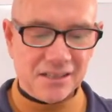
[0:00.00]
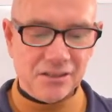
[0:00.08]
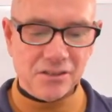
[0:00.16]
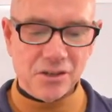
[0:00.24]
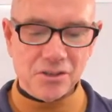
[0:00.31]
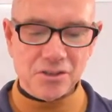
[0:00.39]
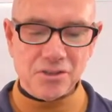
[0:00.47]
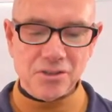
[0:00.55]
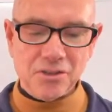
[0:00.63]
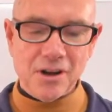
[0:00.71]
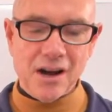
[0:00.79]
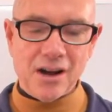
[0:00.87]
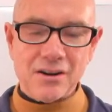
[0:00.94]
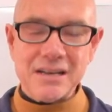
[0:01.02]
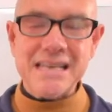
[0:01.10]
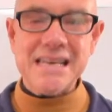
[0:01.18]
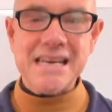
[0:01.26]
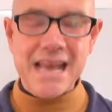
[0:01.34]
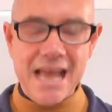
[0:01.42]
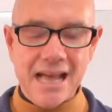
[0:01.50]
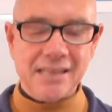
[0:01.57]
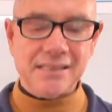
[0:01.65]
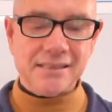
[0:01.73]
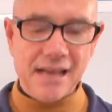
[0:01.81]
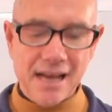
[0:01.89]
go to our
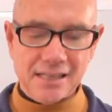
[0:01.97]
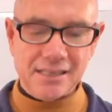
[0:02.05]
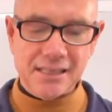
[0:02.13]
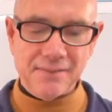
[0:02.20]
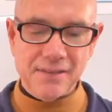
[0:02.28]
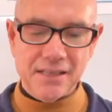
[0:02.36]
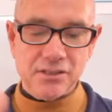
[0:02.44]
next activity.